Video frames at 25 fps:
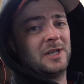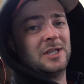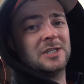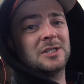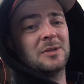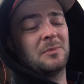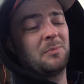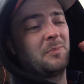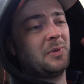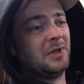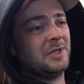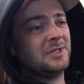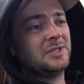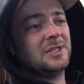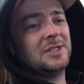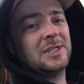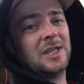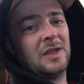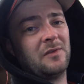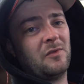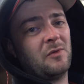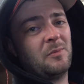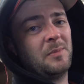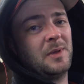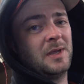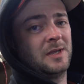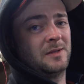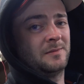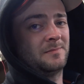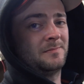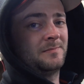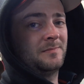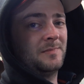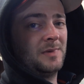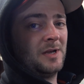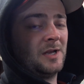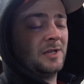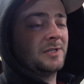It's the best it's ever been.
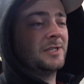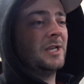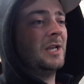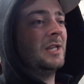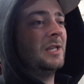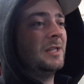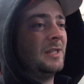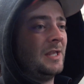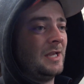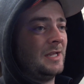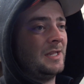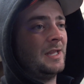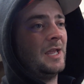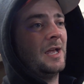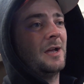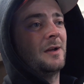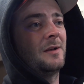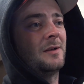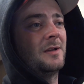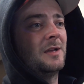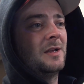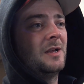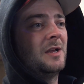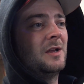I tell you that now.